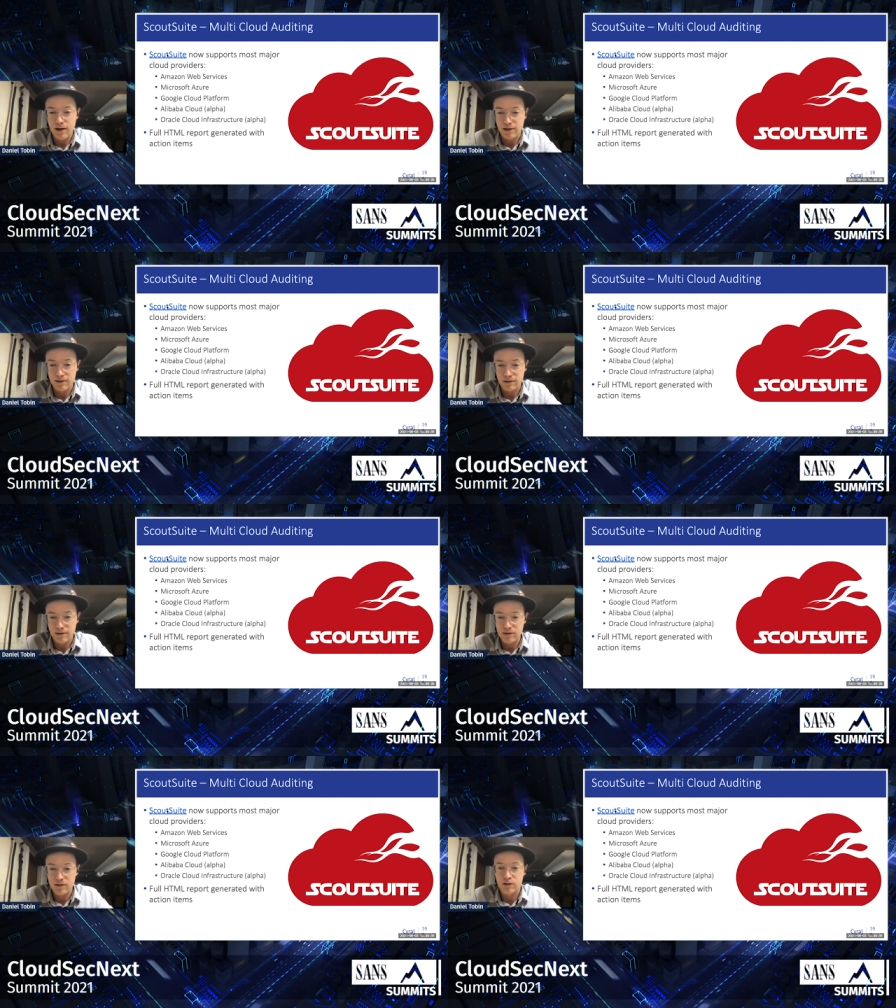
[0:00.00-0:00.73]

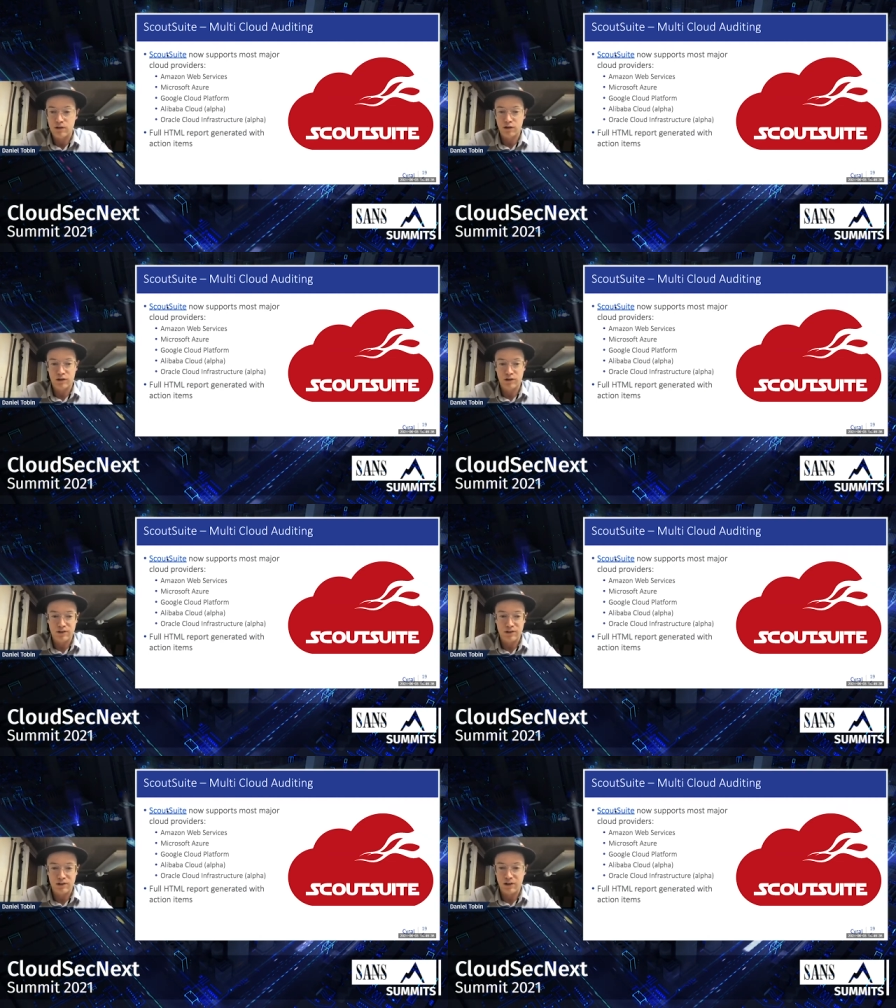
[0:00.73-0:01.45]
assets and are looking to
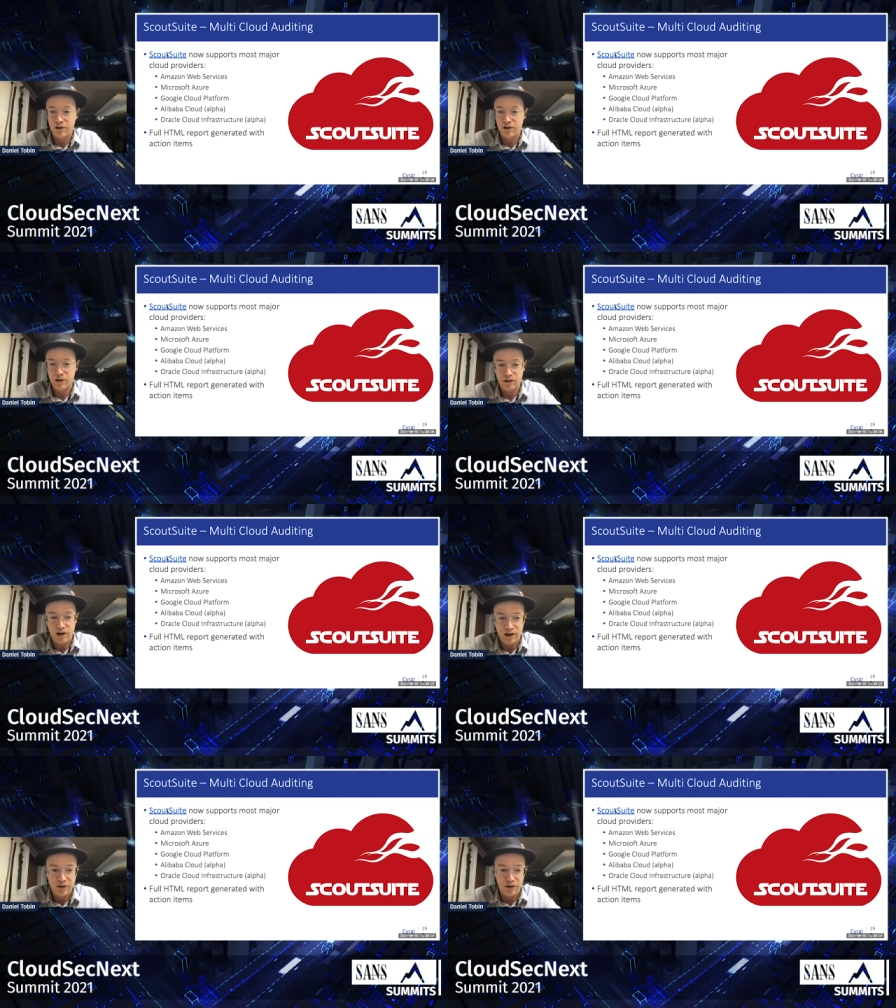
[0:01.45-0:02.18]
secure it
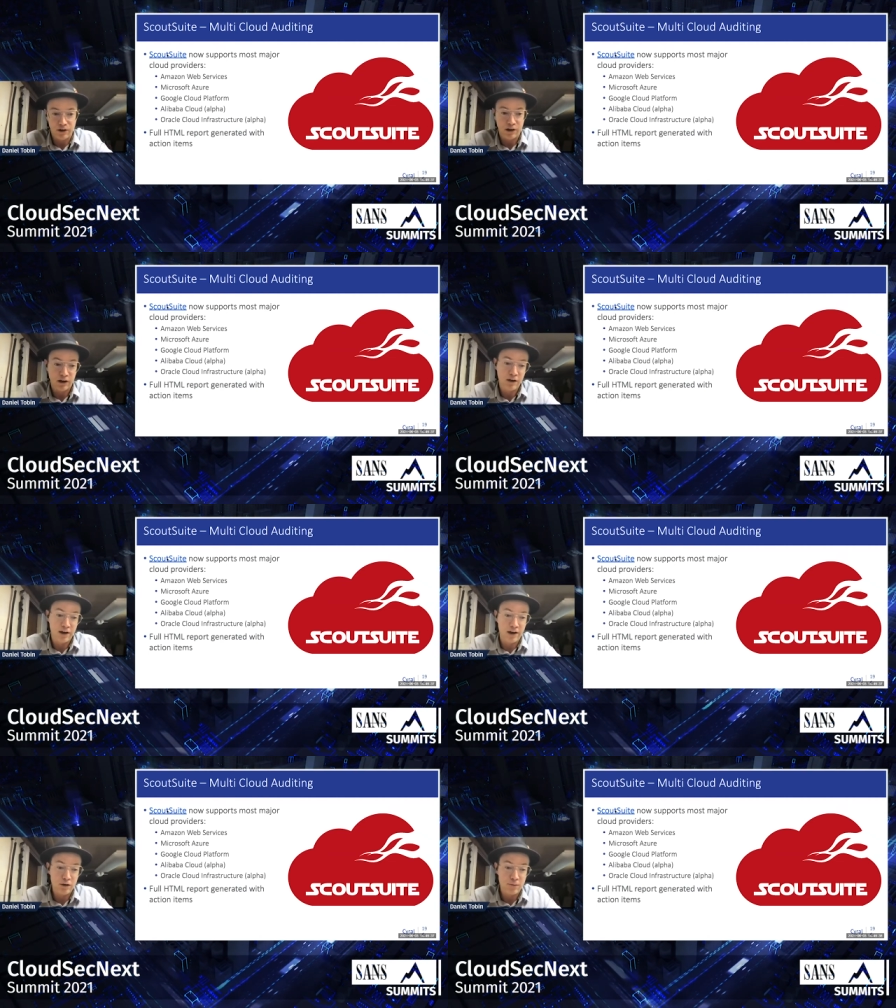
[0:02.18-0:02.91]
either in
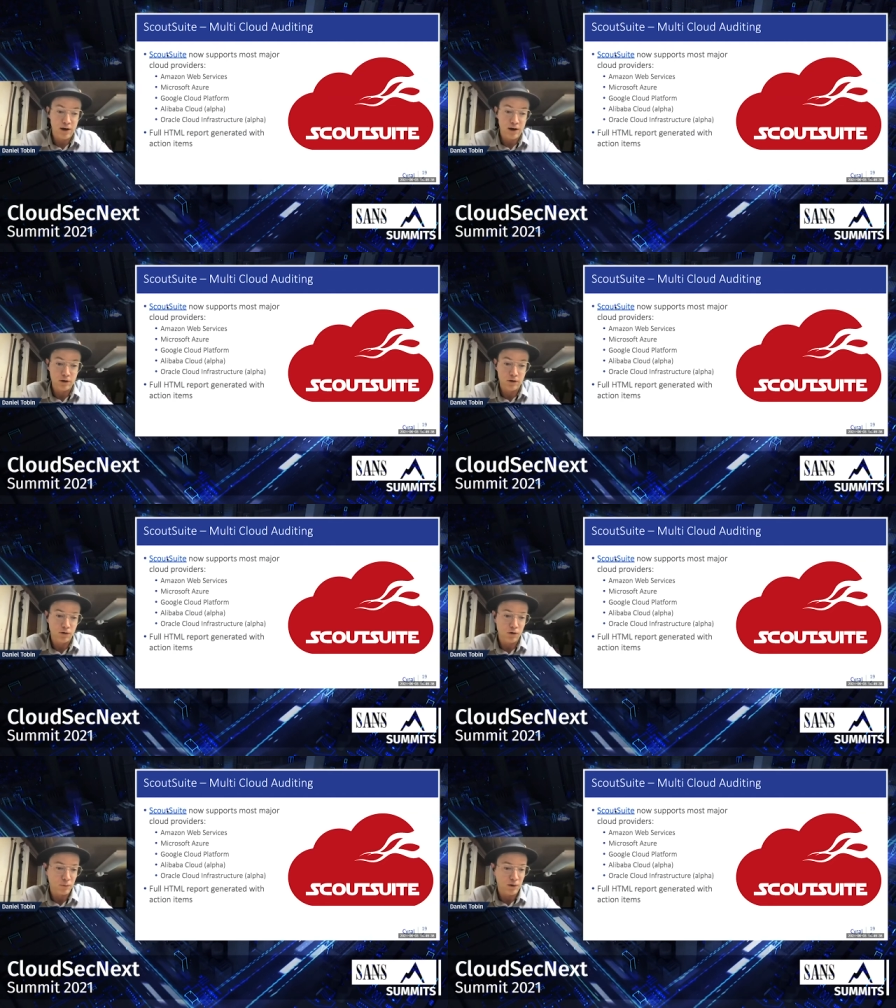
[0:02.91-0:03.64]
Alibaba
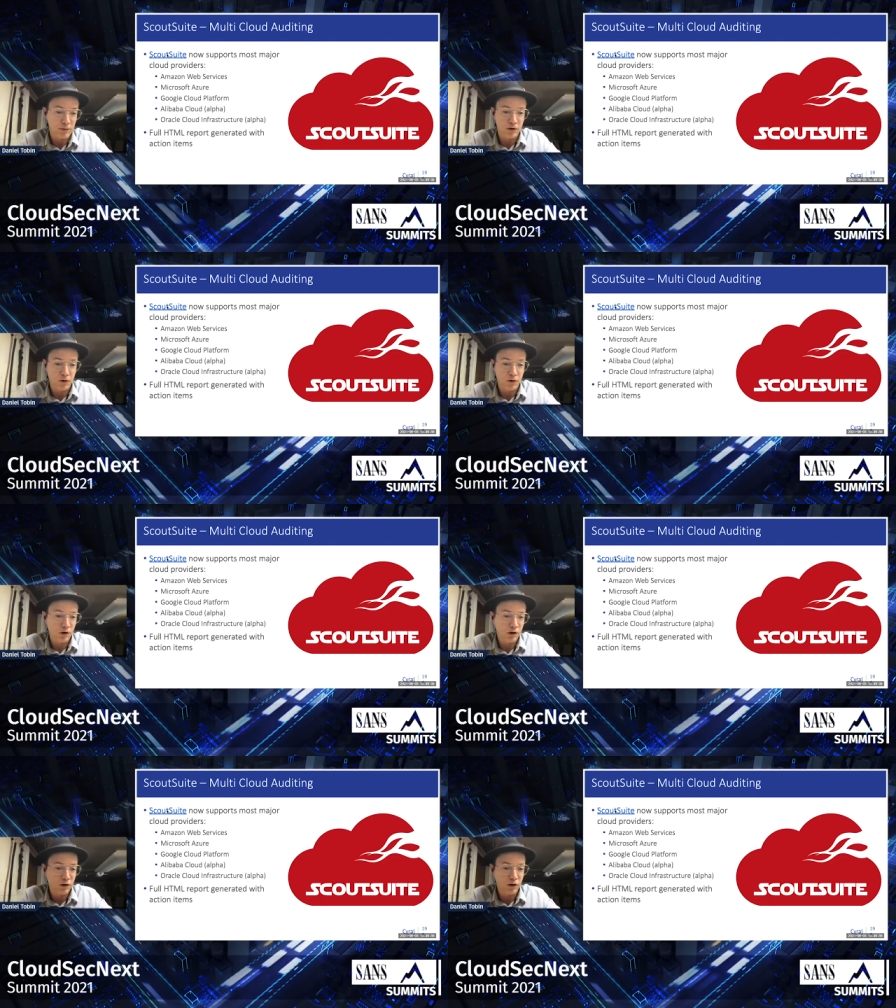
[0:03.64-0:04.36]
or maybe
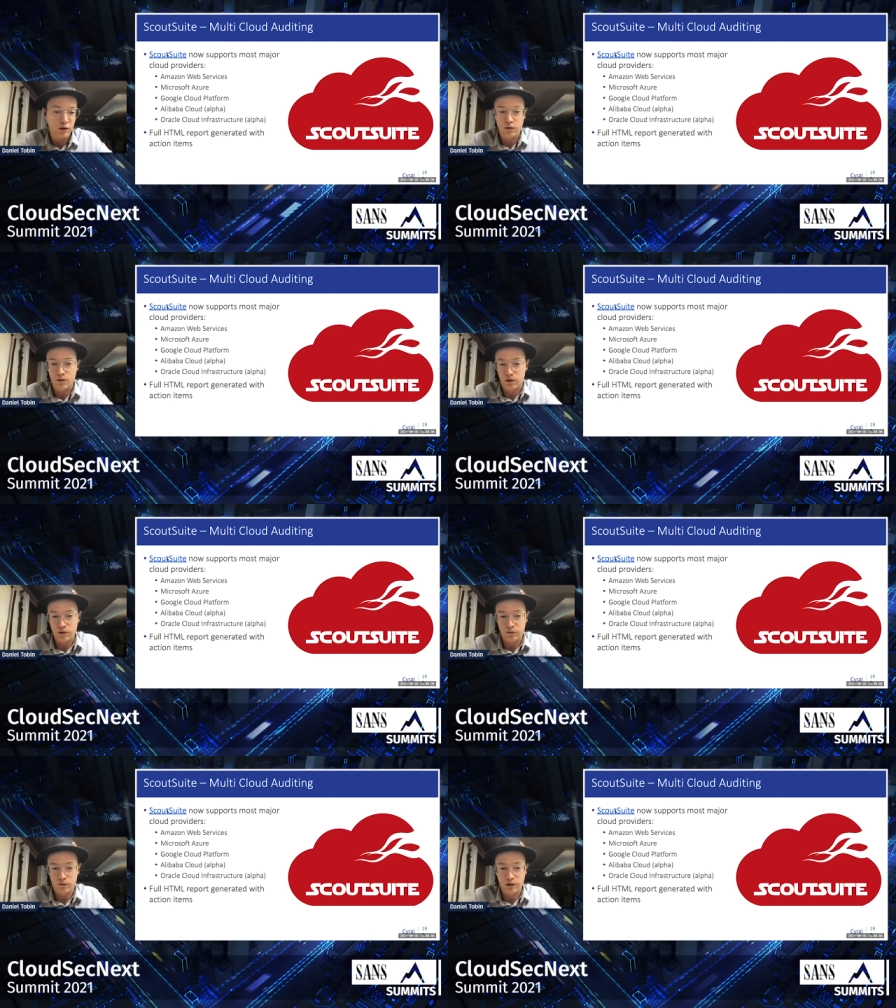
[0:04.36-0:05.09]
Oracle or
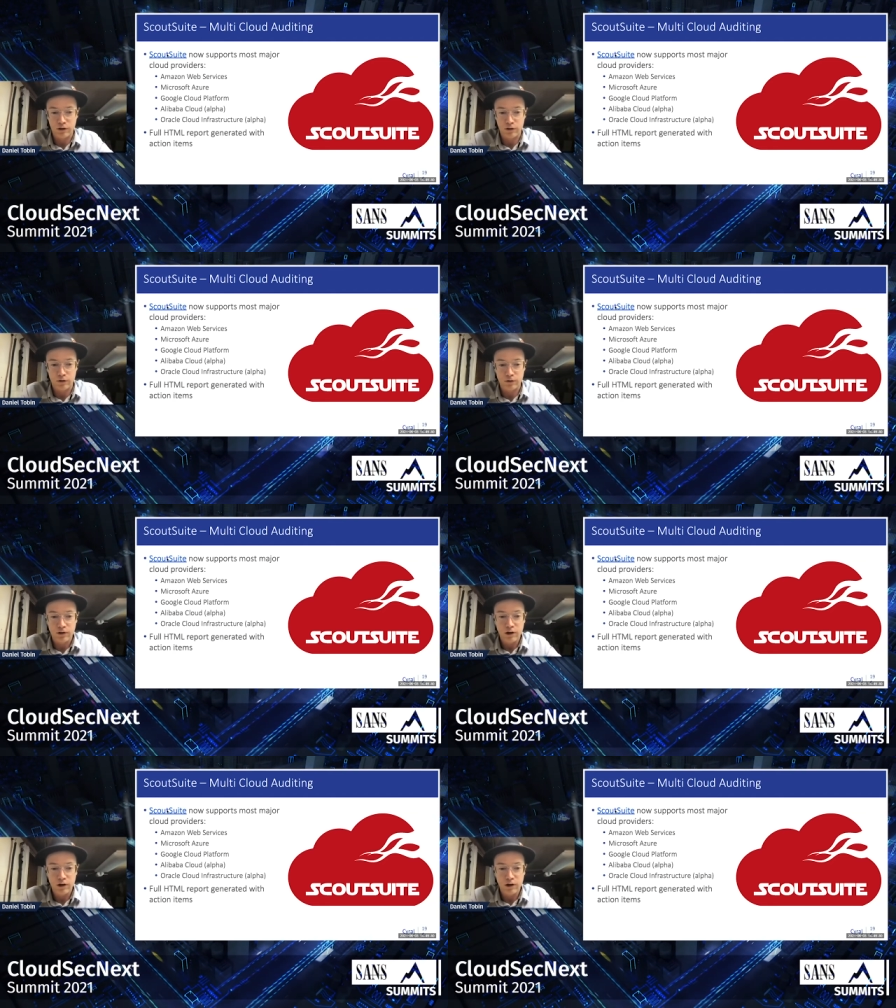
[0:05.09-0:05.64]
who knows,